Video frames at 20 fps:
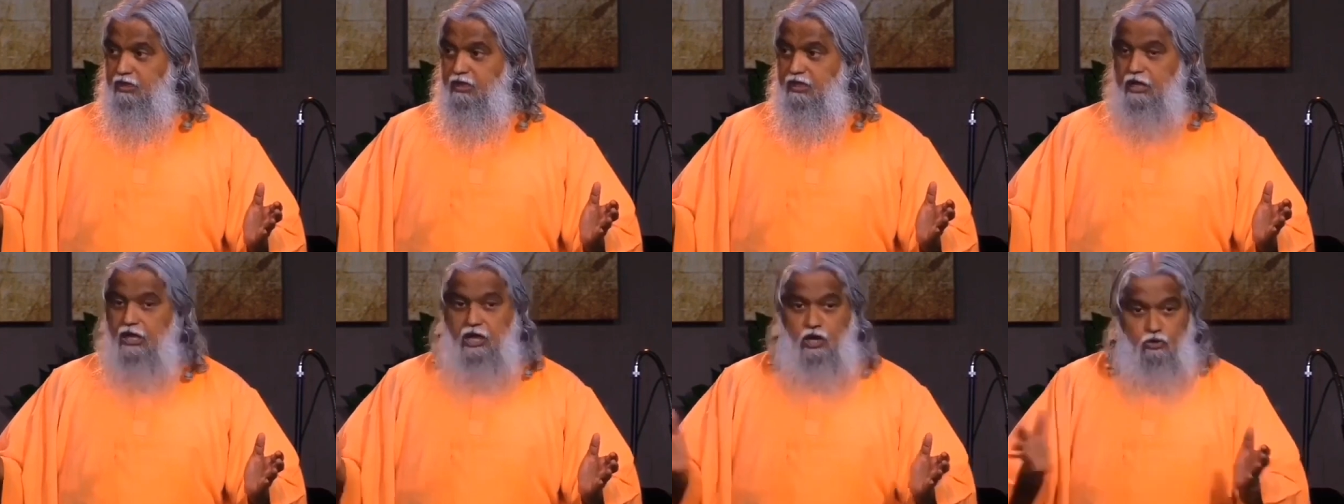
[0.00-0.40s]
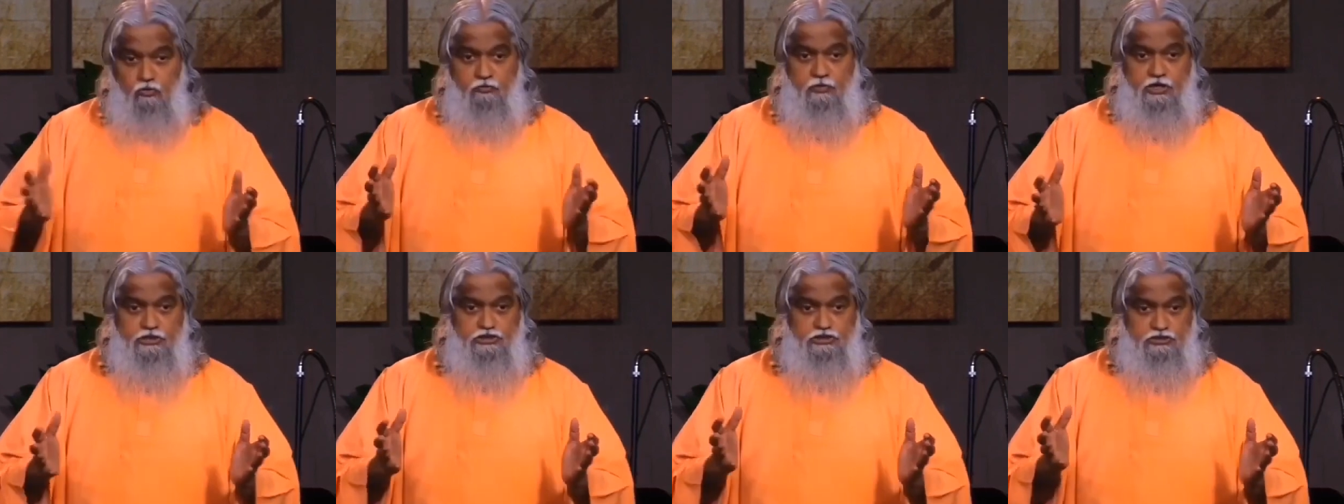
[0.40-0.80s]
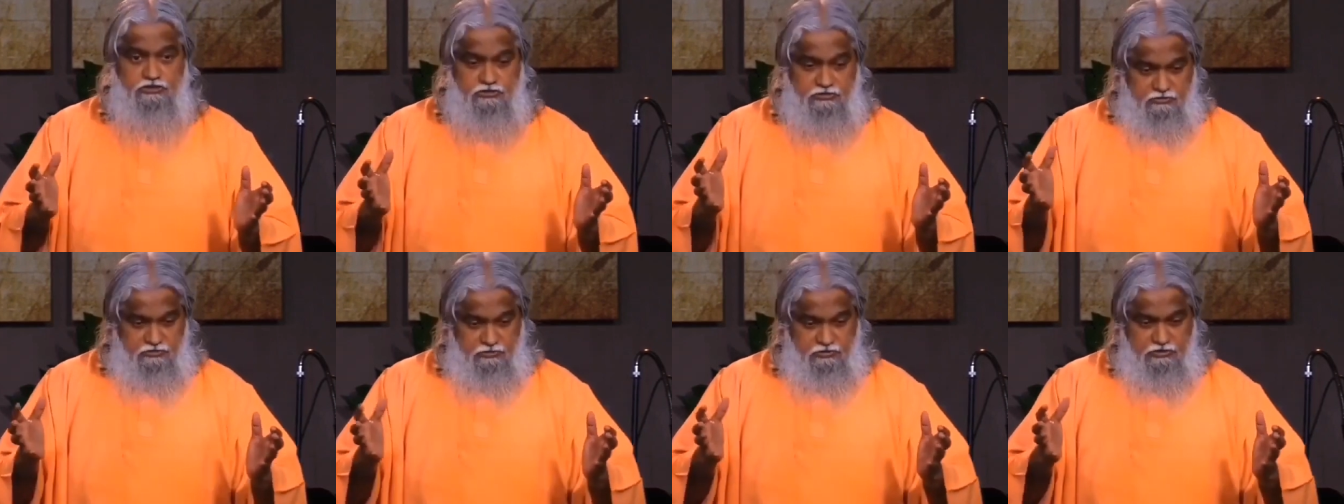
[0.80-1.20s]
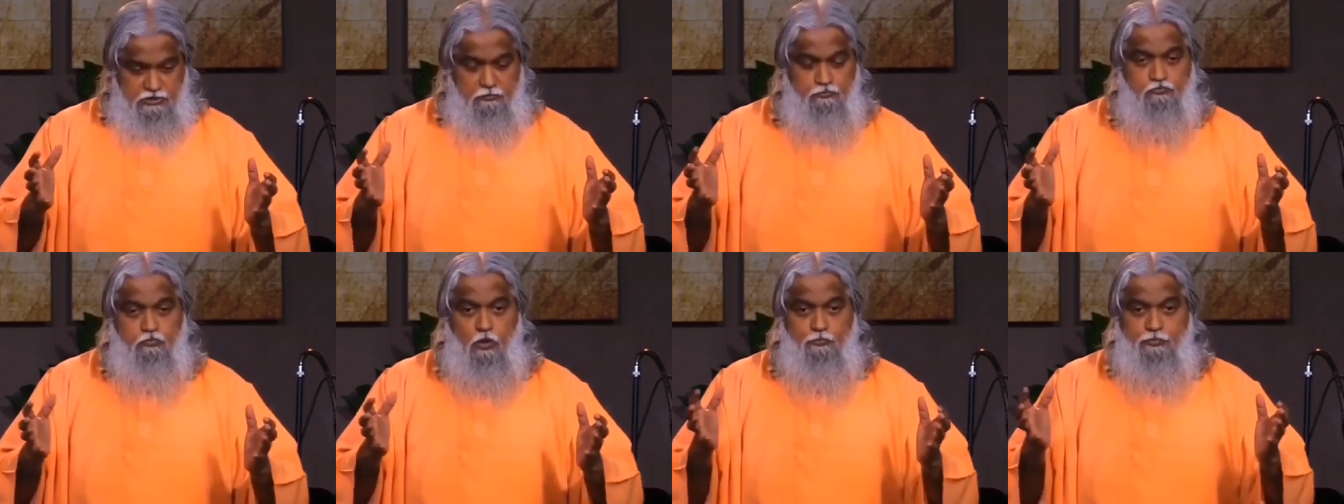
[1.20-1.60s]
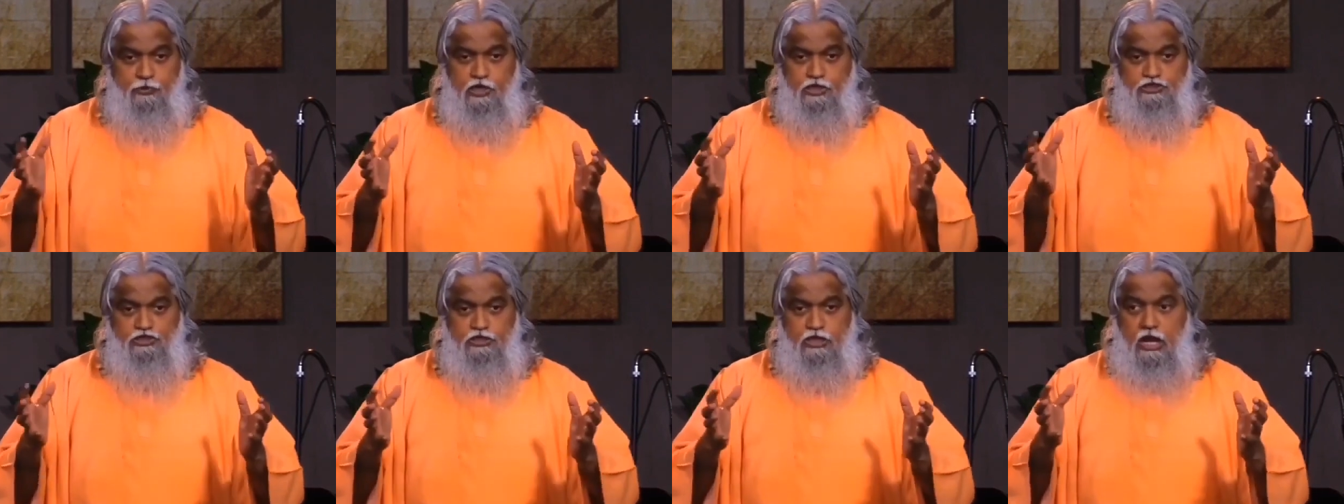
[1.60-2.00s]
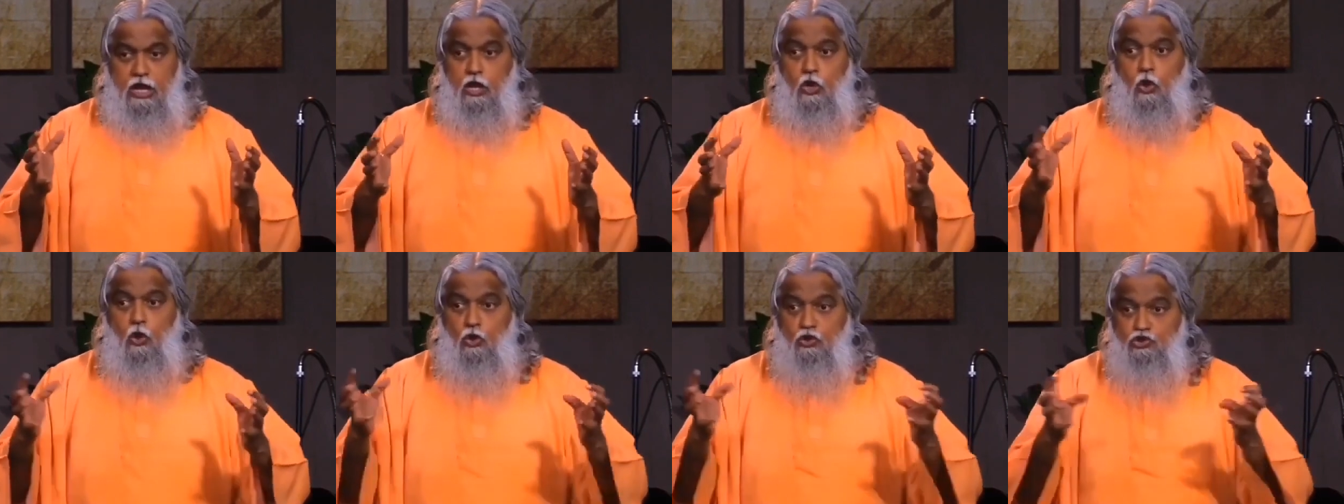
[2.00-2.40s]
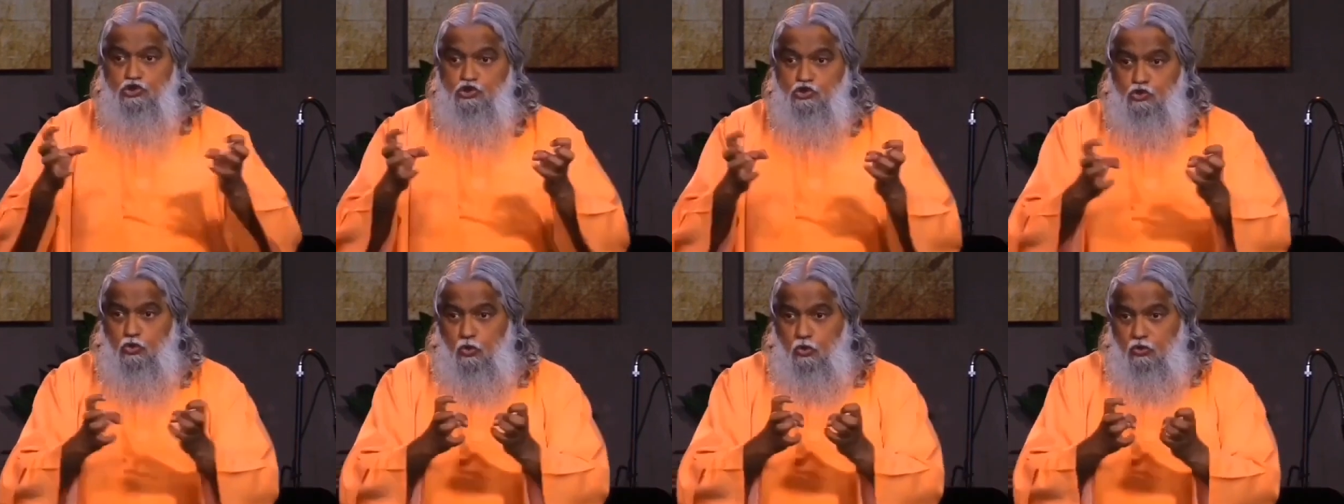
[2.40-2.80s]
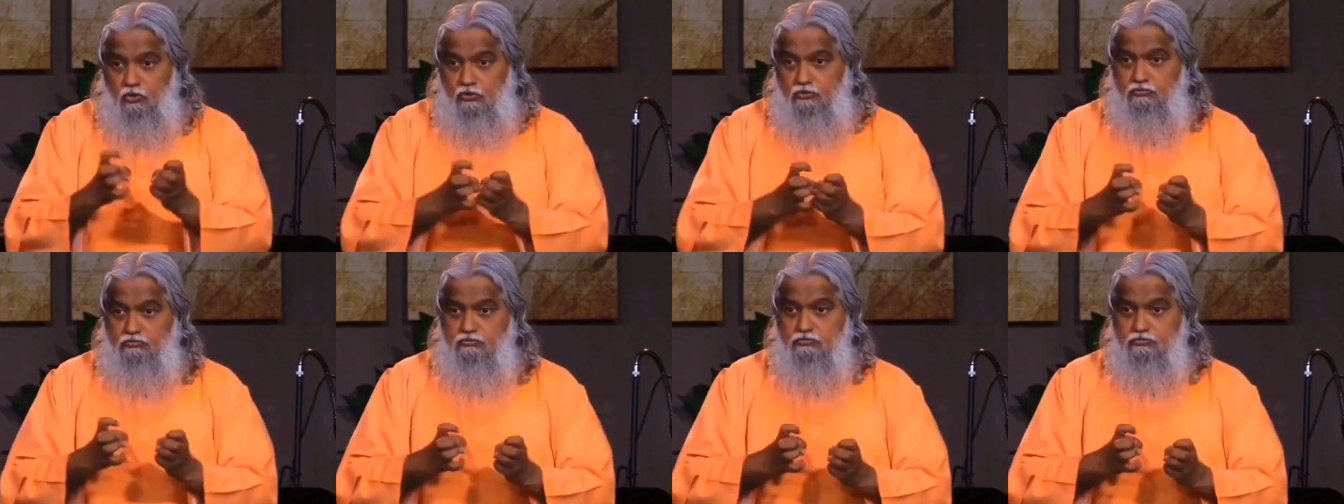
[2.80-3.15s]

How much the population are controlled,